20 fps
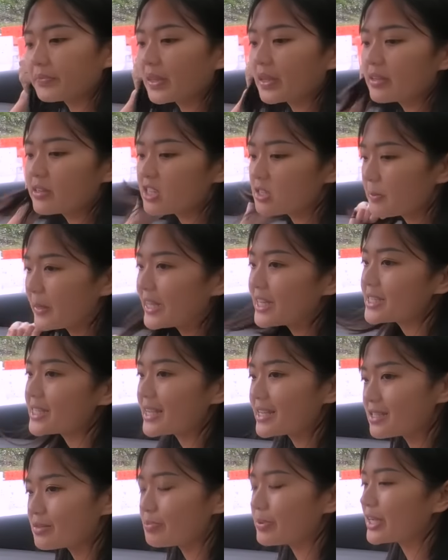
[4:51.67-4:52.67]
space that
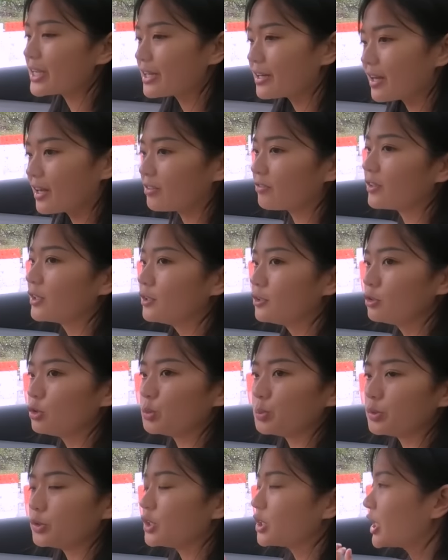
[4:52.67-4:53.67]
is big enough to
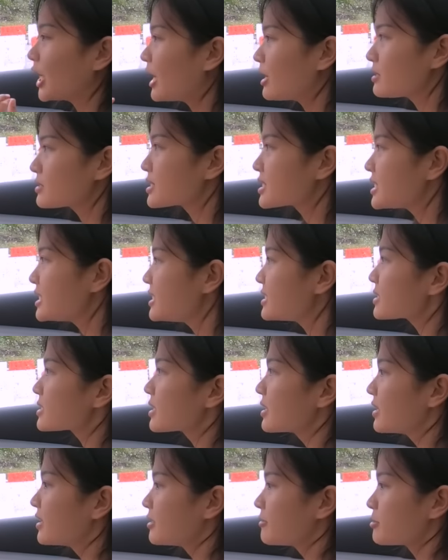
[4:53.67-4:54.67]
put child seats,
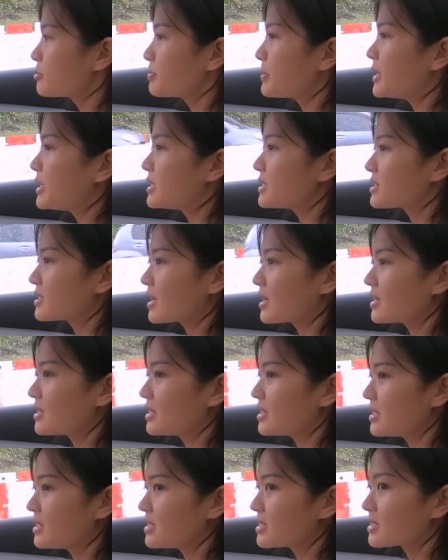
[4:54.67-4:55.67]
space that
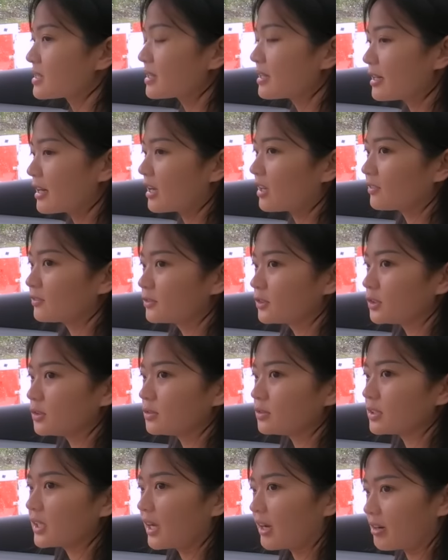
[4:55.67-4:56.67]
is enough to
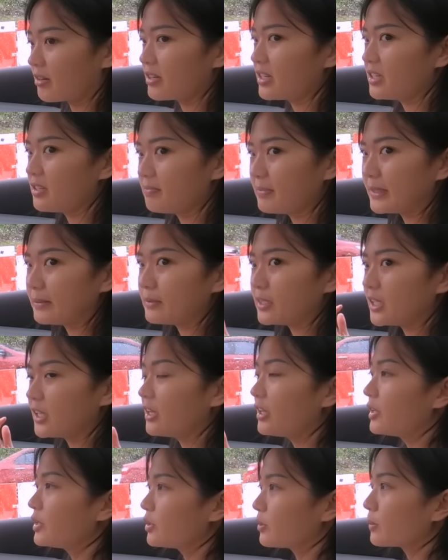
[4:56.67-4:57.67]
carry maybe
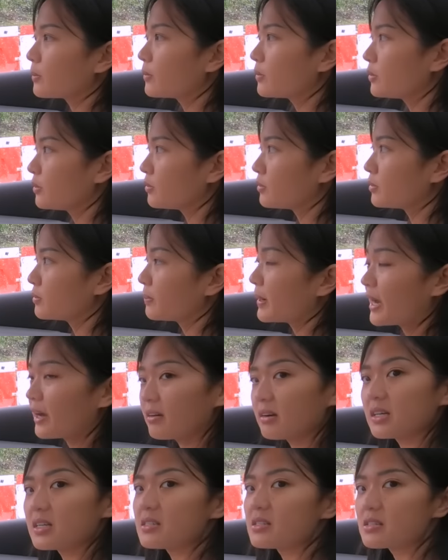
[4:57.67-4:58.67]
your
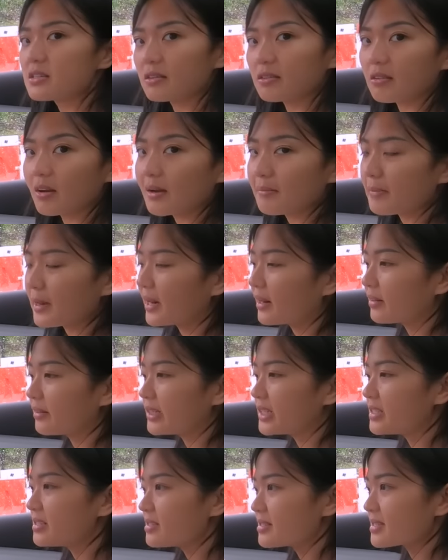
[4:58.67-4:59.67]
parents, your
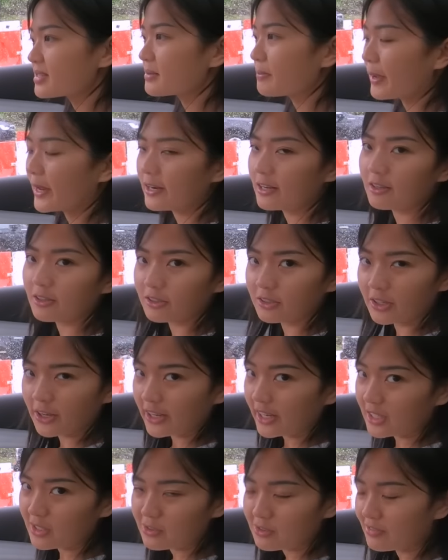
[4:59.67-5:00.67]
grandparents, depending on your
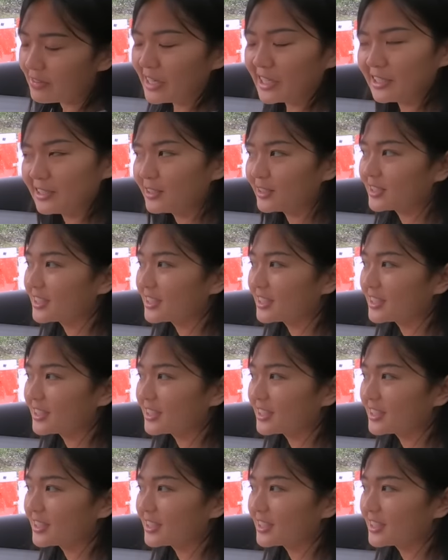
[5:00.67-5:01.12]
age range.